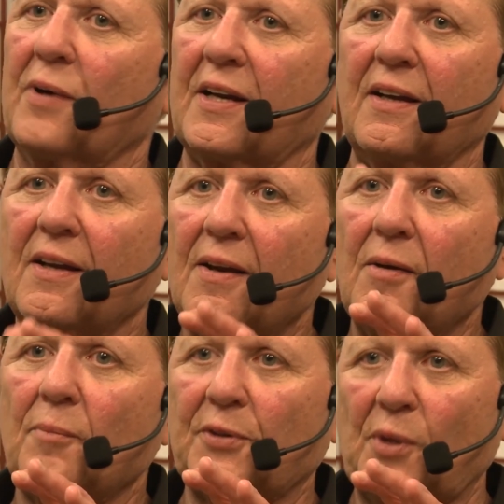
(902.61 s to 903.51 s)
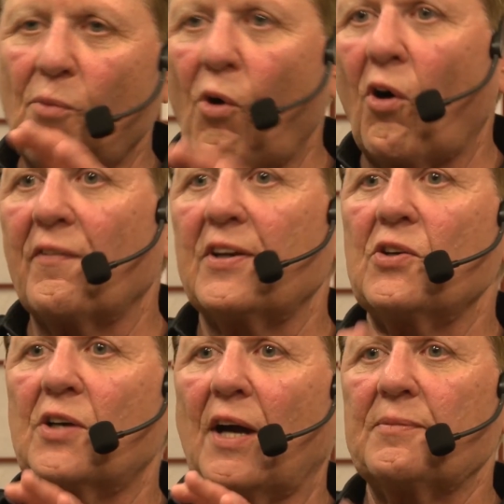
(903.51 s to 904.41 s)
But the more that
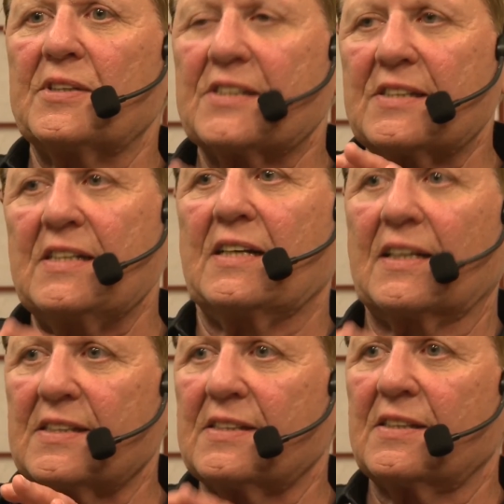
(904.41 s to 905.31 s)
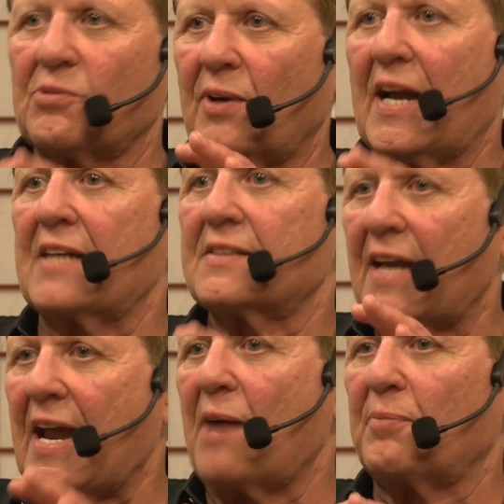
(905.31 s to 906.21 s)
you come to see that this is what has
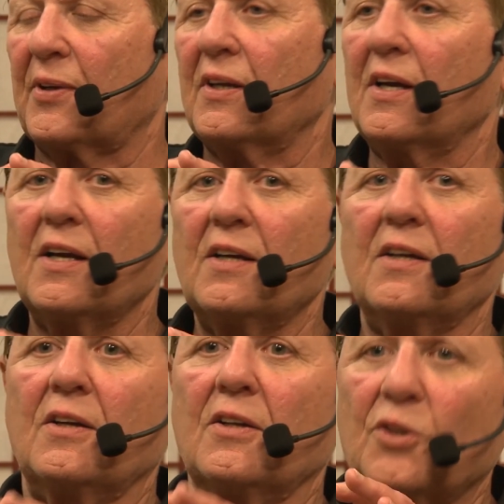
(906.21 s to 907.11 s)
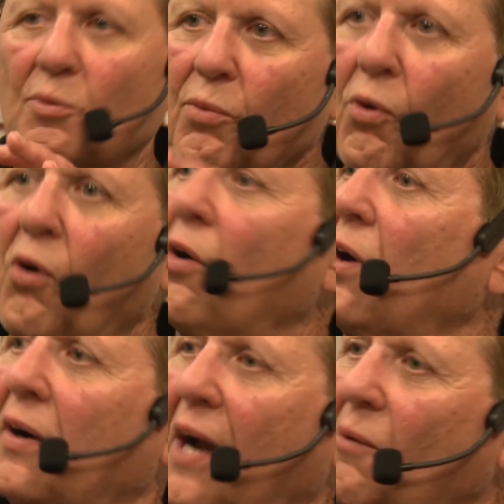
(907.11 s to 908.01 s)
to happen, the
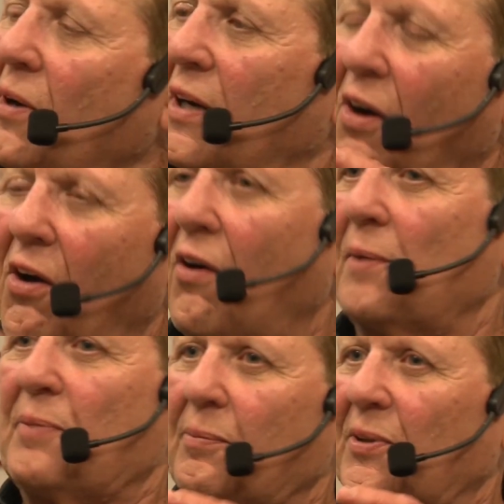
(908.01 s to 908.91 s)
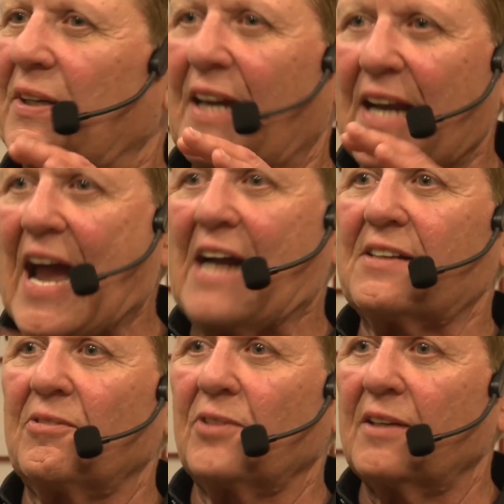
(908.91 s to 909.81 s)
more I want to call on people to get
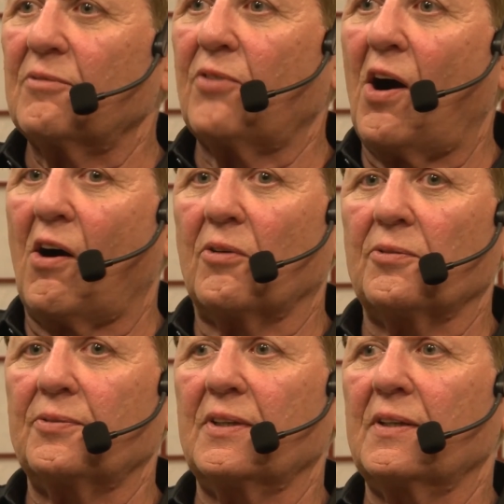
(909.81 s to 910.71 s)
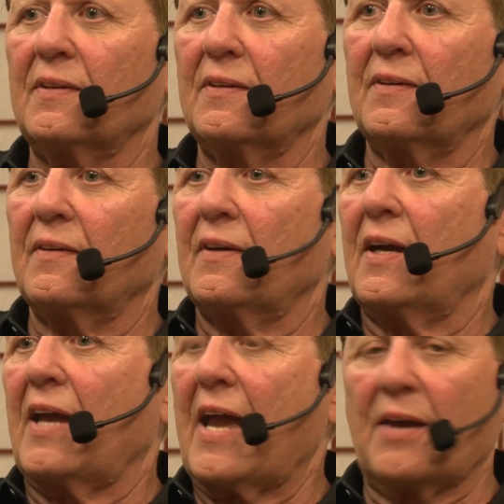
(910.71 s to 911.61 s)
actively involved.
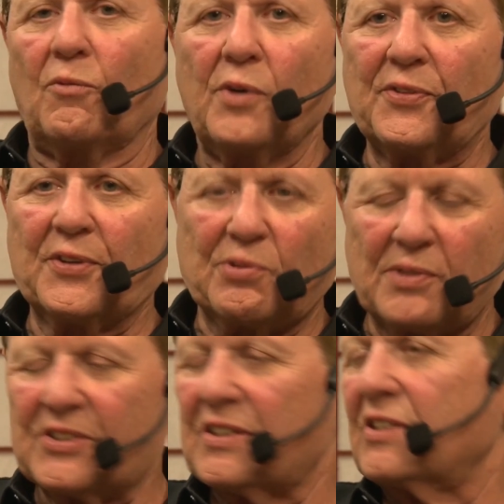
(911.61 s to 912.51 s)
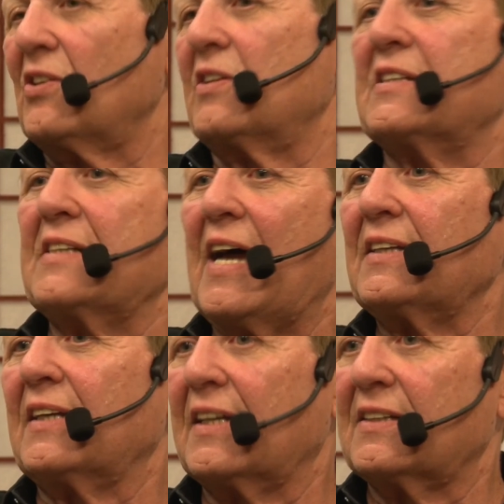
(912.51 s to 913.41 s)
And with the twists and turns,
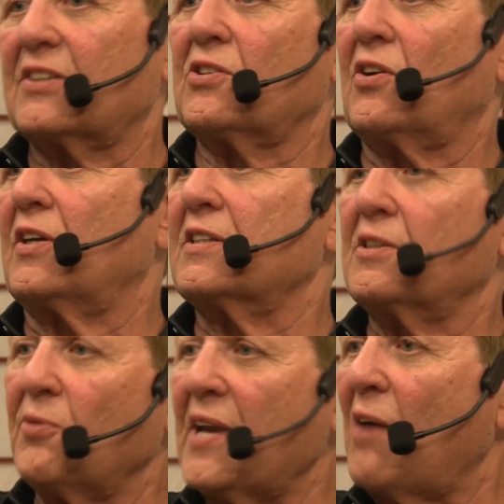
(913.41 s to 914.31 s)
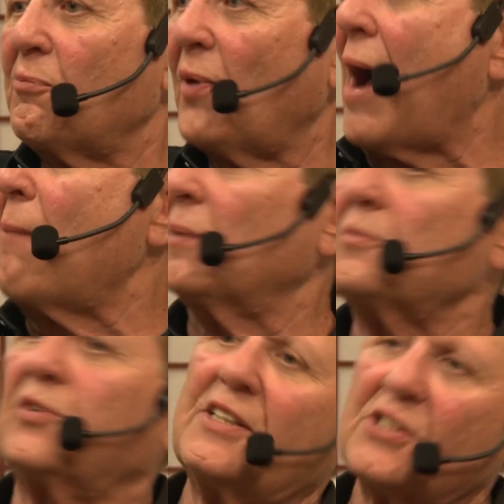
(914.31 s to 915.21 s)
not to get discouraged. If we have
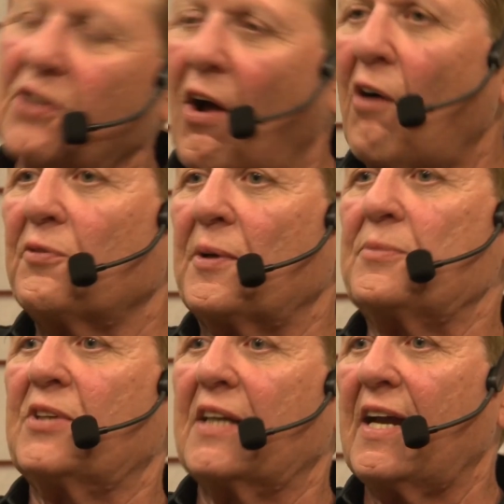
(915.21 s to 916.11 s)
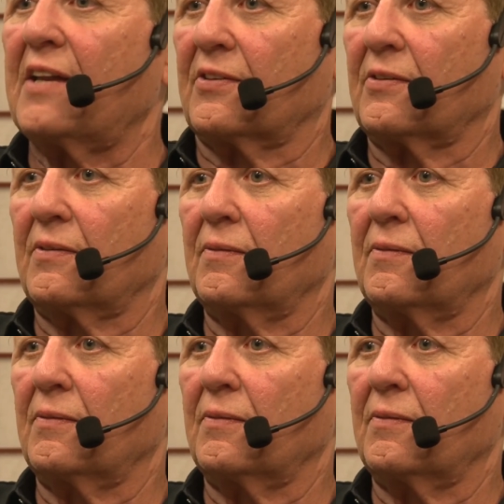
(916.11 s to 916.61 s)
problems, let's solve them together.